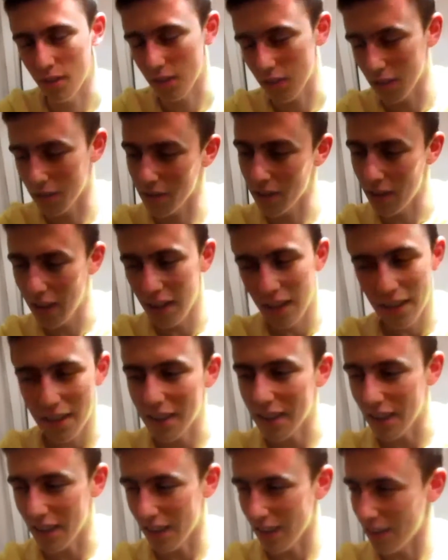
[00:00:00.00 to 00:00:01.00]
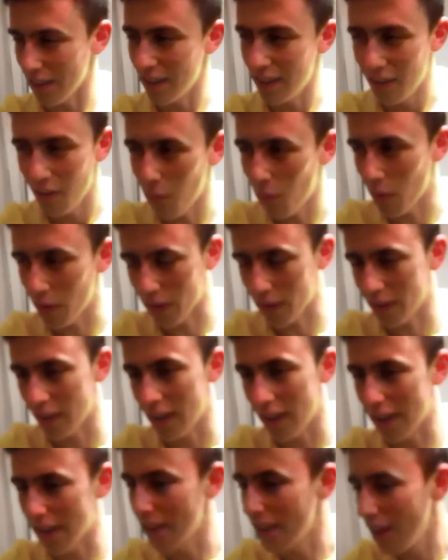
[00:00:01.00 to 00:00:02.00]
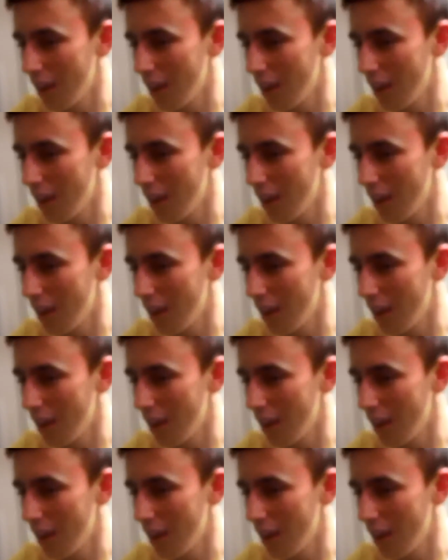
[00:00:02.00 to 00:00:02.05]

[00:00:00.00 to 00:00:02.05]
stuff. God, what a guy.